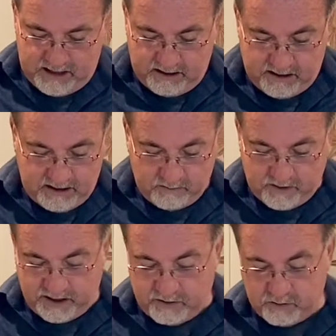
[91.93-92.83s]
Okay, we'll
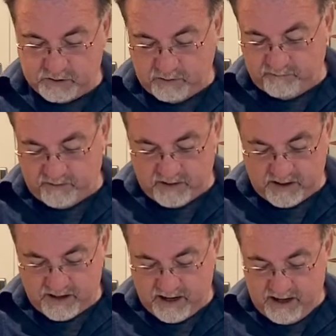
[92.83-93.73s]
get those over
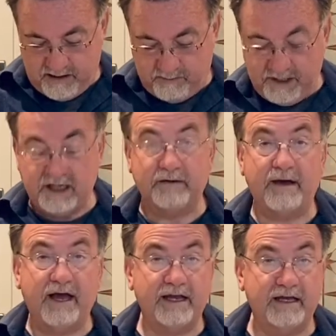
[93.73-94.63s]

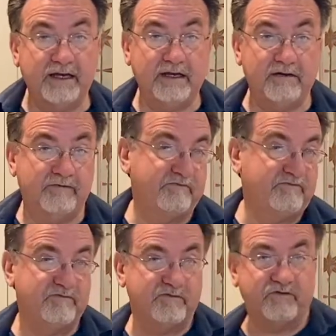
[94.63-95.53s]
medium-high heat
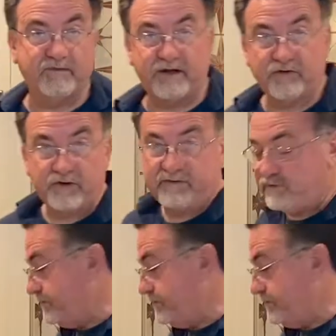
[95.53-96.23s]
for about 3 to 4